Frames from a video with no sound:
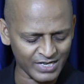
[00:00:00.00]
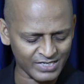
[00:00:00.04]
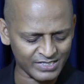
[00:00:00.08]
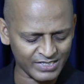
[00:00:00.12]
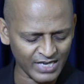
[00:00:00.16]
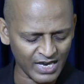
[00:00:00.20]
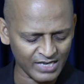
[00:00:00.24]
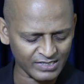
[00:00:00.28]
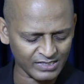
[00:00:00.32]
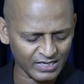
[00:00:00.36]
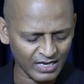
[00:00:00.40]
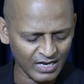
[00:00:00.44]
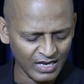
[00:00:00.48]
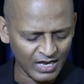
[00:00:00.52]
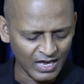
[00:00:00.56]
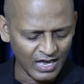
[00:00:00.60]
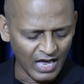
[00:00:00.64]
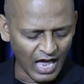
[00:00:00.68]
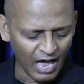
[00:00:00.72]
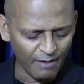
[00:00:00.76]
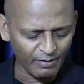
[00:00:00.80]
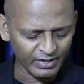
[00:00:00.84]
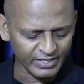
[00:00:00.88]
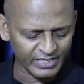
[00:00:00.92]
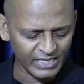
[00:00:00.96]
It says,
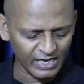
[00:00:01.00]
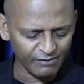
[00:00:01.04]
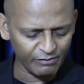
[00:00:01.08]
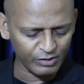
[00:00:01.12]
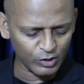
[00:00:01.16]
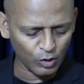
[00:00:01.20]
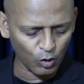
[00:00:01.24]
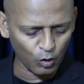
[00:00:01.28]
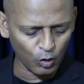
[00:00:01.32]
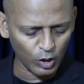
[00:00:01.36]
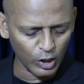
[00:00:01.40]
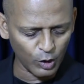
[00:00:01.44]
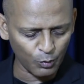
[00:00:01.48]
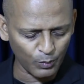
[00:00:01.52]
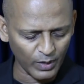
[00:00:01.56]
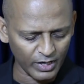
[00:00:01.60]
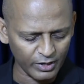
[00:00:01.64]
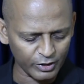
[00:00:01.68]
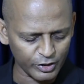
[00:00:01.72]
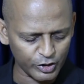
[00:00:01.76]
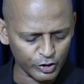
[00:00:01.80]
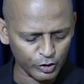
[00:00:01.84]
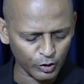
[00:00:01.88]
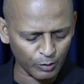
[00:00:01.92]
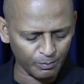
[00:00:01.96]
I will give you the Holy One
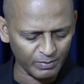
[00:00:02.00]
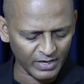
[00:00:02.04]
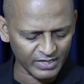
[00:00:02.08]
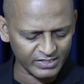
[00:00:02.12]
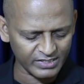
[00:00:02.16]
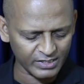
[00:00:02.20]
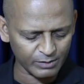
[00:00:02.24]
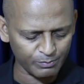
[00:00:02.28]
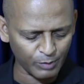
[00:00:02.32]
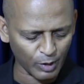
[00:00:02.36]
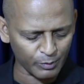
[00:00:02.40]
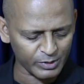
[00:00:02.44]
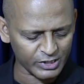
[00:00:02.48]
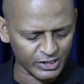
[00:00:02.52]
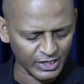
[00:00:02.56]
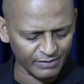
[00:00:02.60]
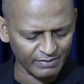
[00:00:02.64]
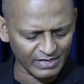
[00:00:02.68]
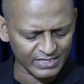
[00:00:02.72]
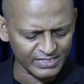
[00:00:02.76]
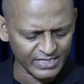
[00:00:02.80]
and sure blessings promised David.